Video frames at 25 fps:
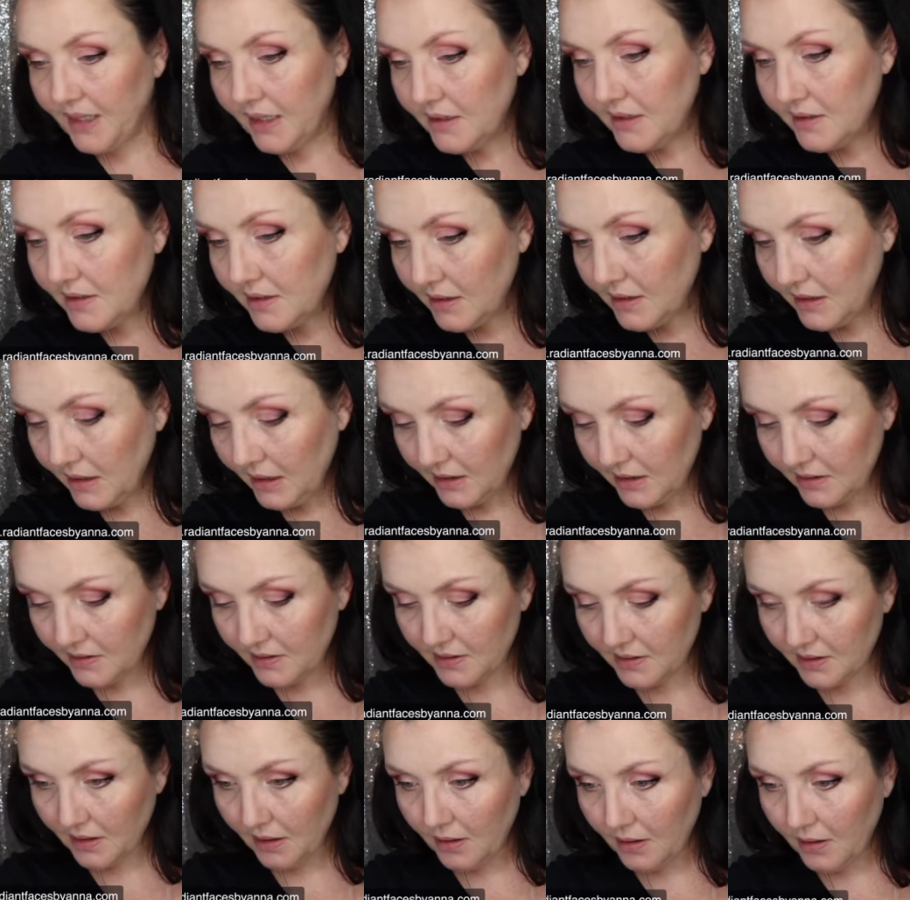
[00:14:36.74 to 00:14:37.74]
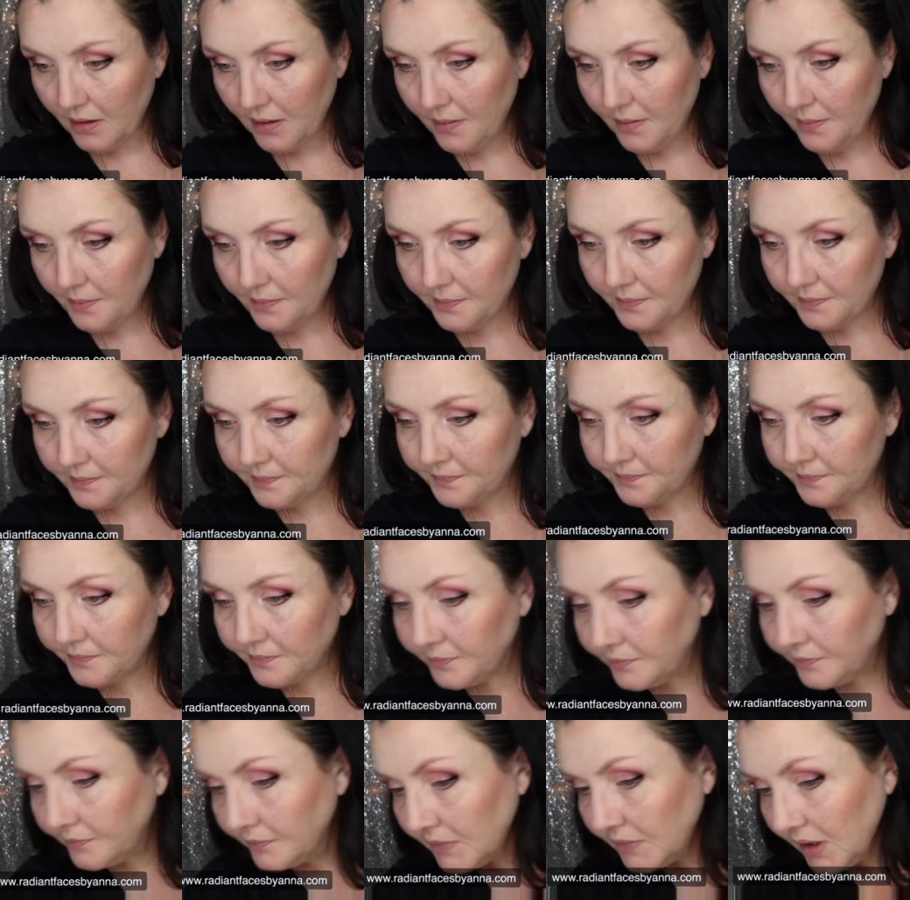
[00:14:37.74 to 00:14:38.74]
Let's get some
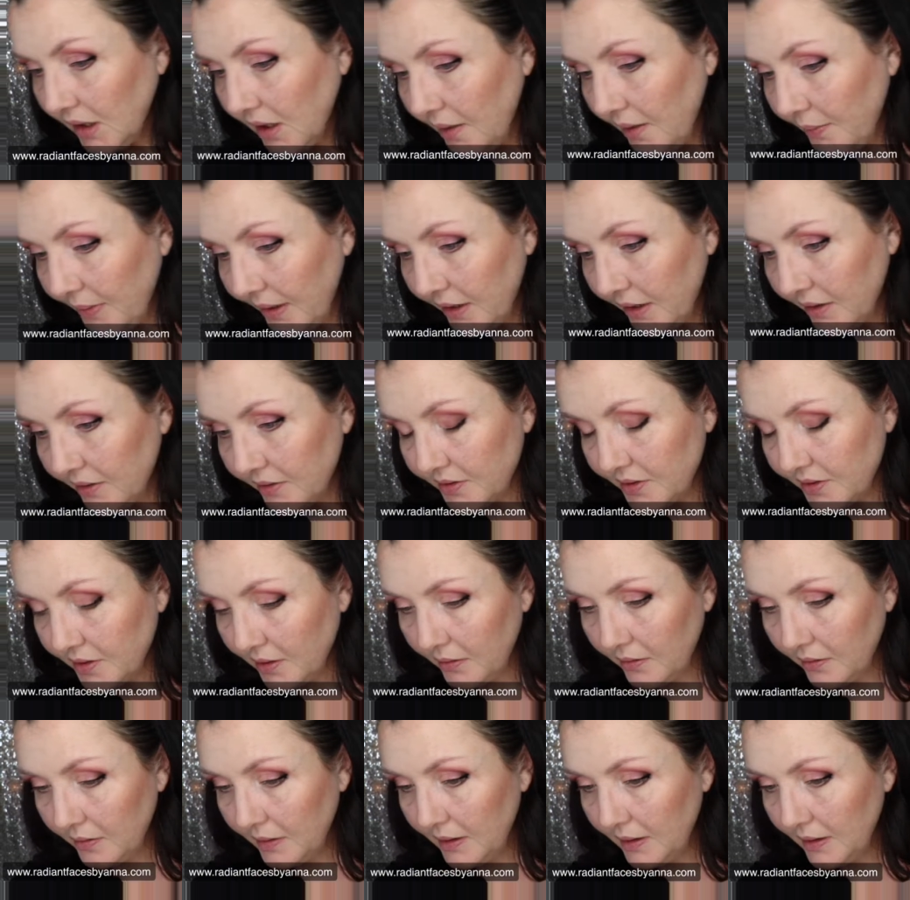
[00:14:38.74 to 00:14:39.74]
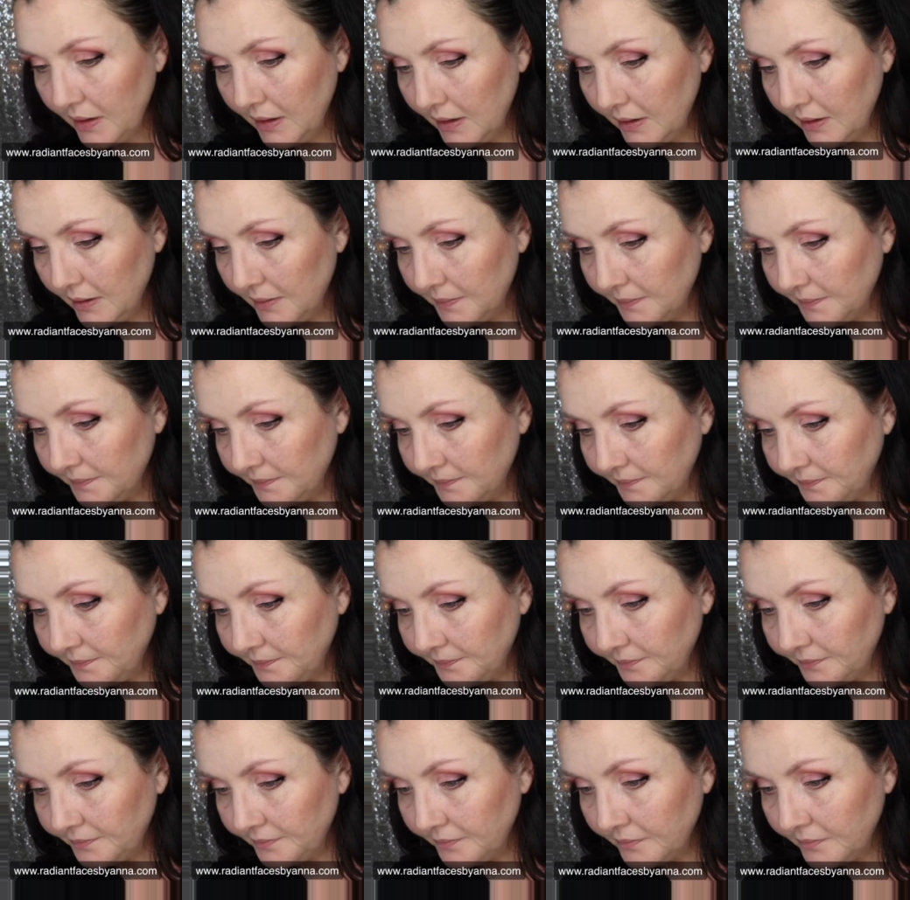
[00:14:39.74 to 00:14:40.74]
eyebrows going in.
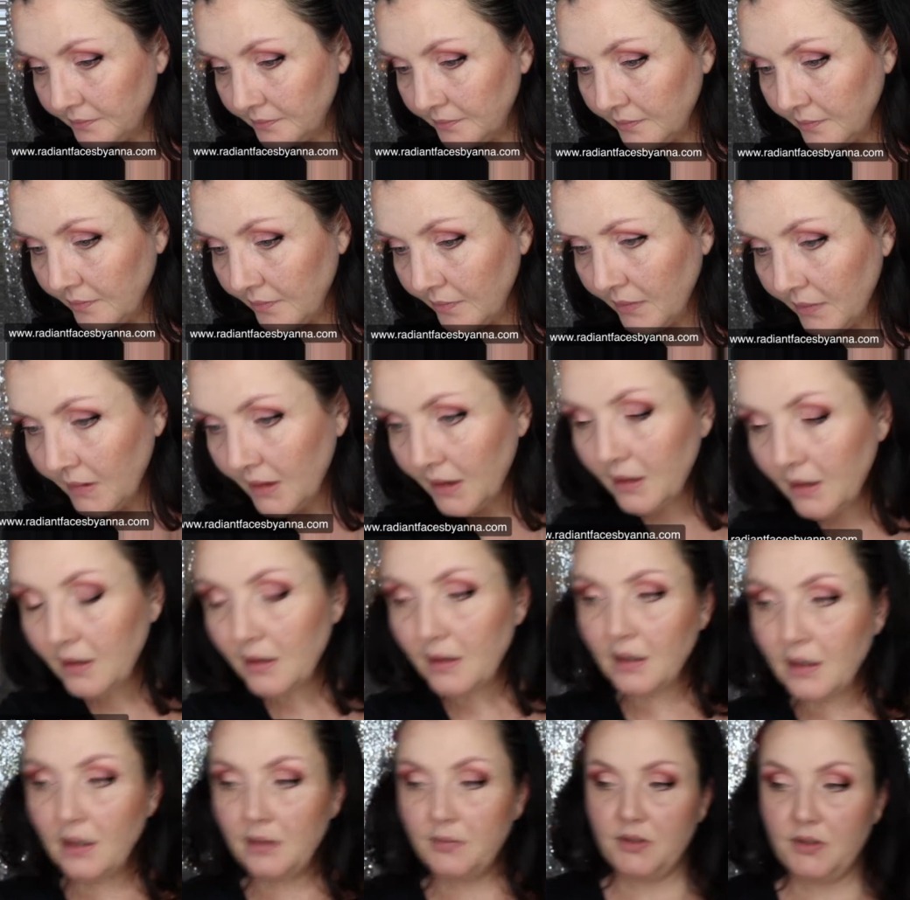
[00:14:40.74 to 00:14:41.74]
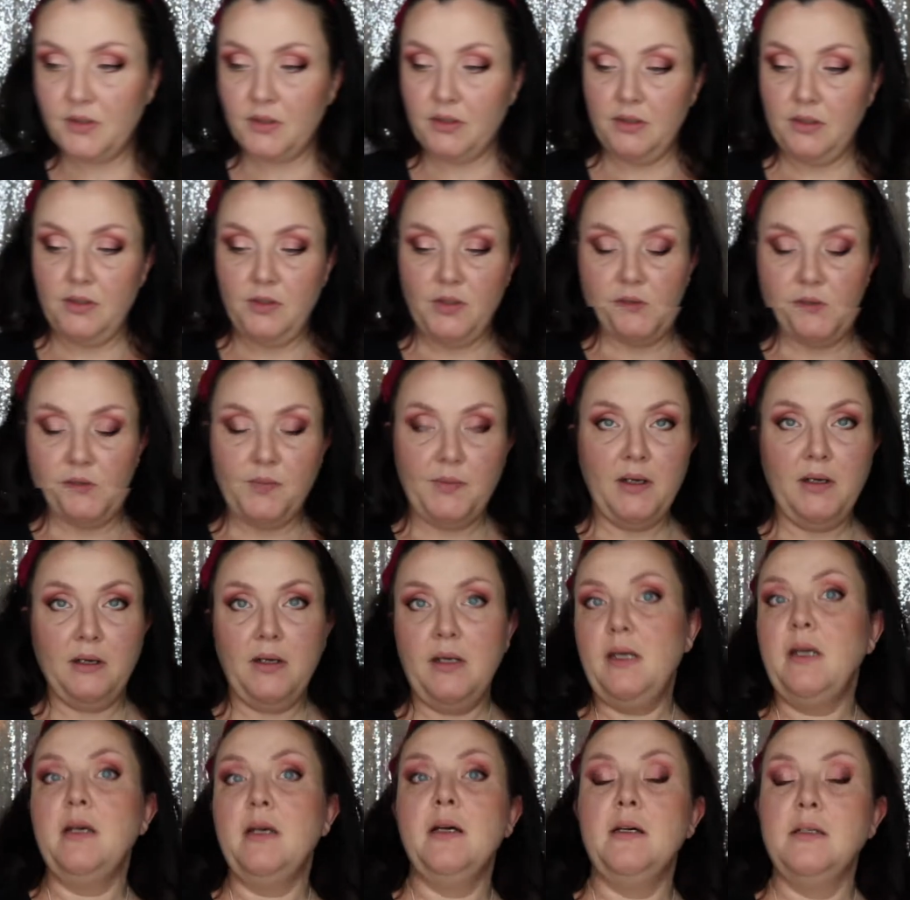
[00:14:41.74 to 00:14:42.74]
I'm just going to use an
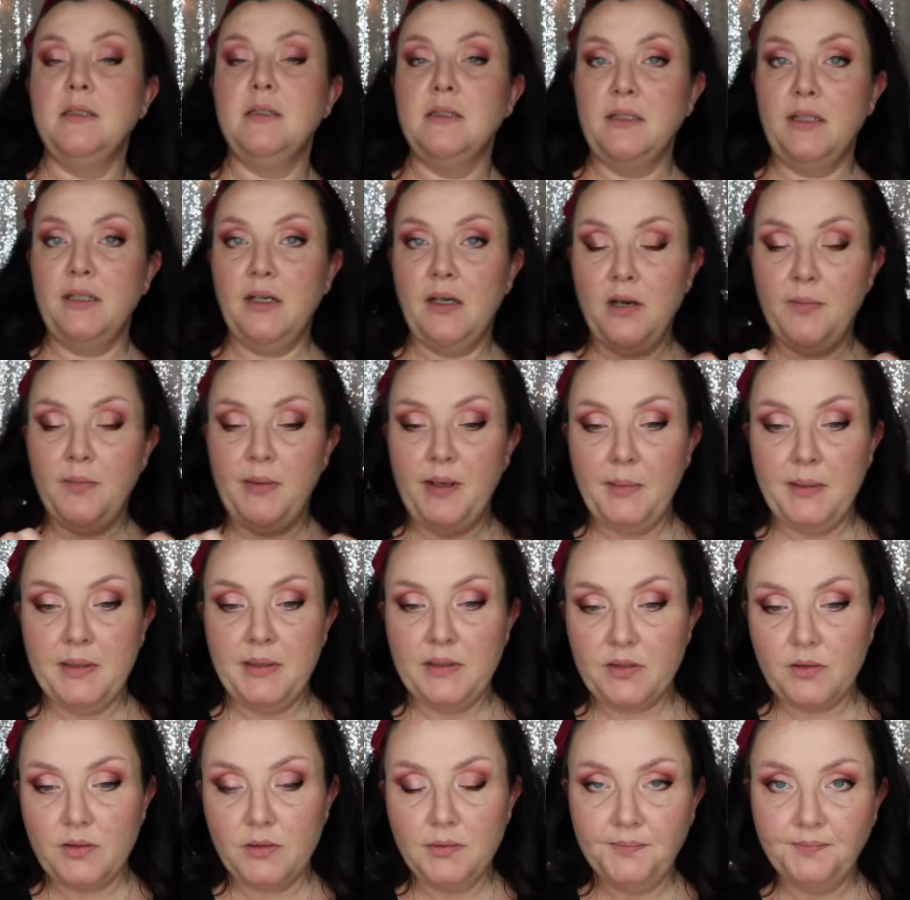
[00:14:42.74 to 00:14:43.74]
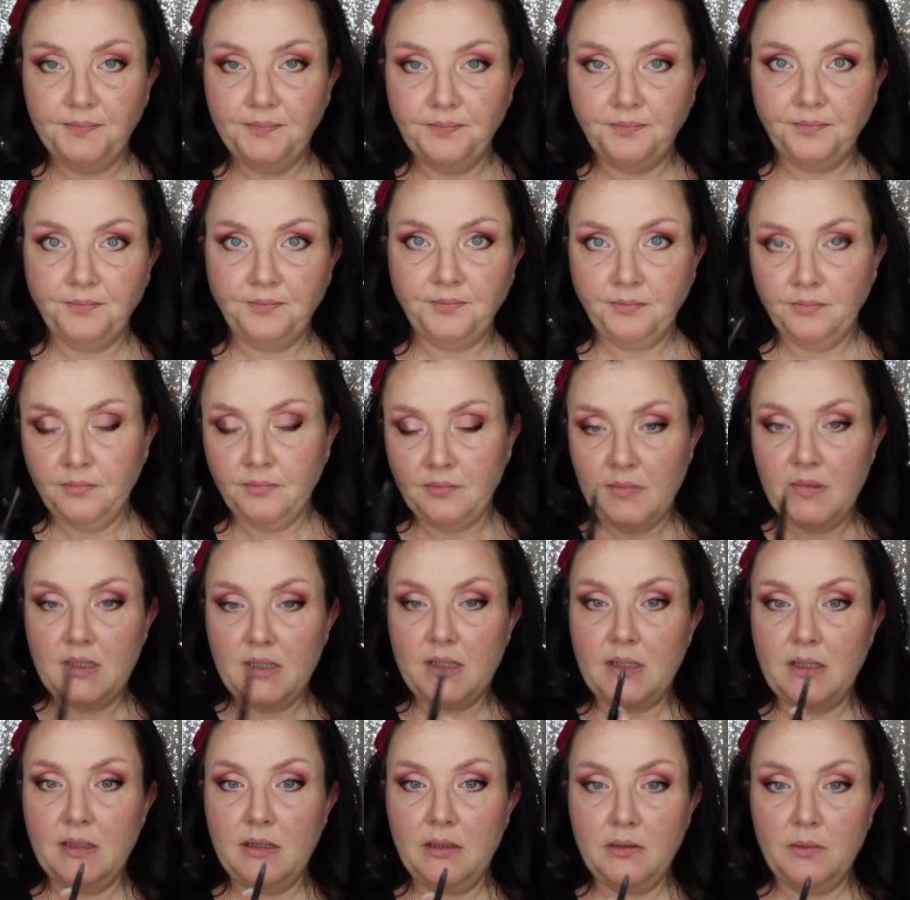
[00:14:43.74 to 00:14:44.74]
eyebrow pencil.
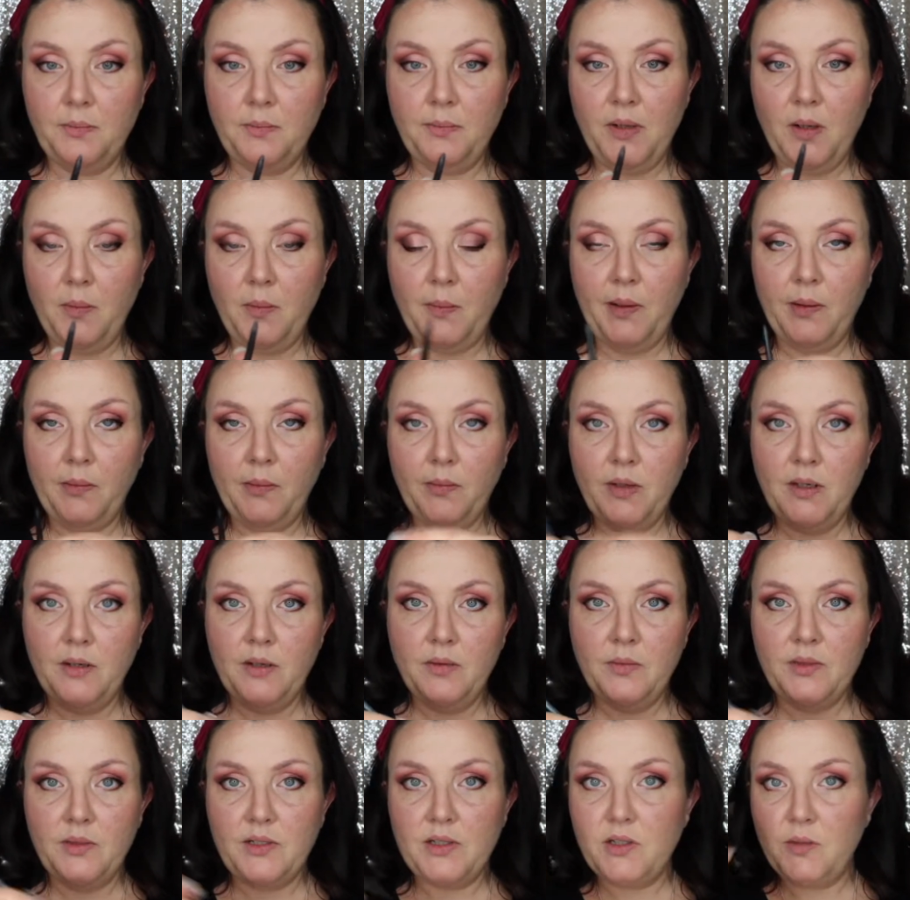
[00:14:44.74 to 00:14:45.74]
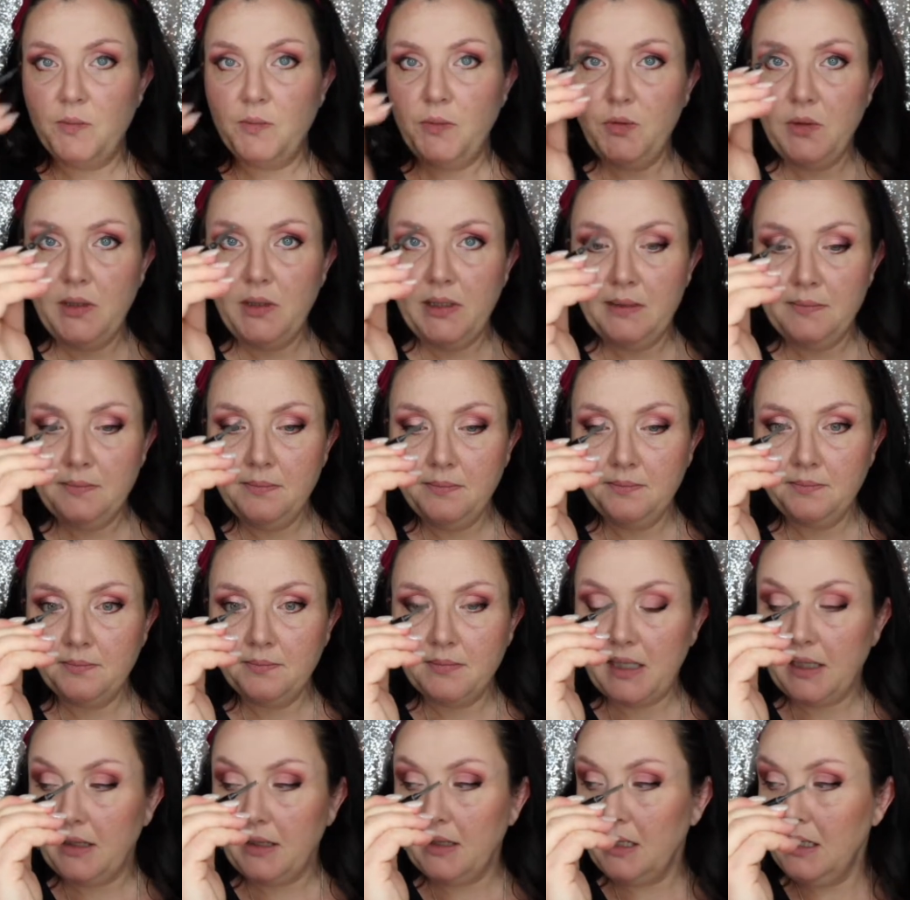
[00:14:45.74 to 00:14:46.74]
It's a little pop-up one with a spoolie
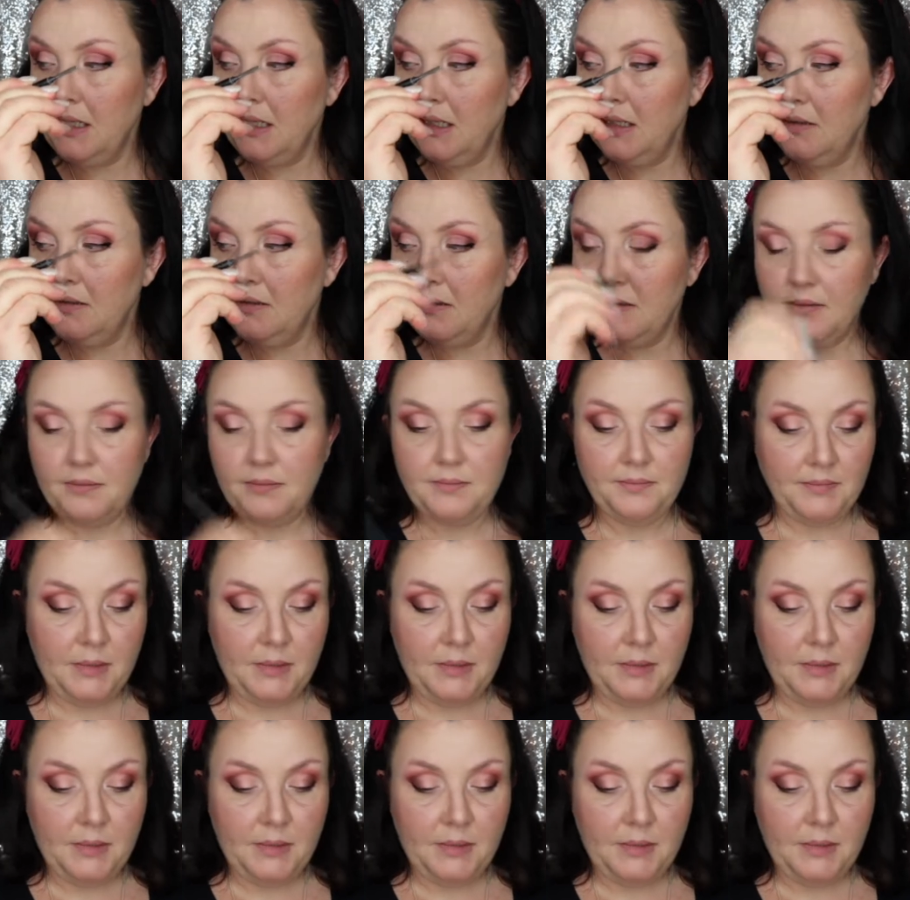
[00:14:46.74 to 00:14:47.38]
at the end.